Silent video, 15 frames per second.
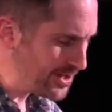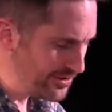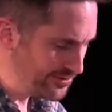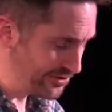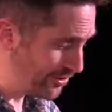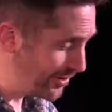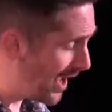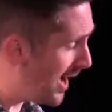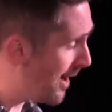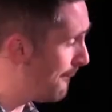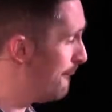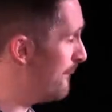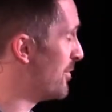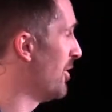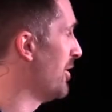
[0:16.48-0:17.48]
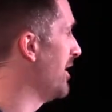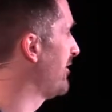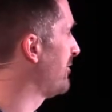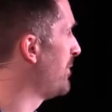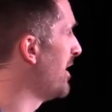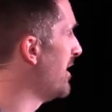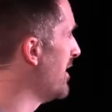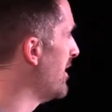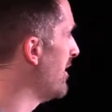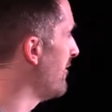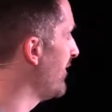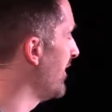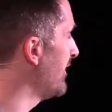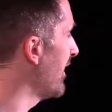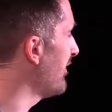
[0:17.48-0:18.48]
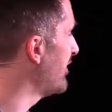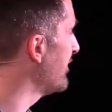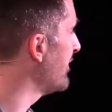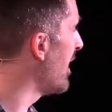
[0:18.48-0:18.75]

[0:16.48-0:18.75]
It's been a fantastic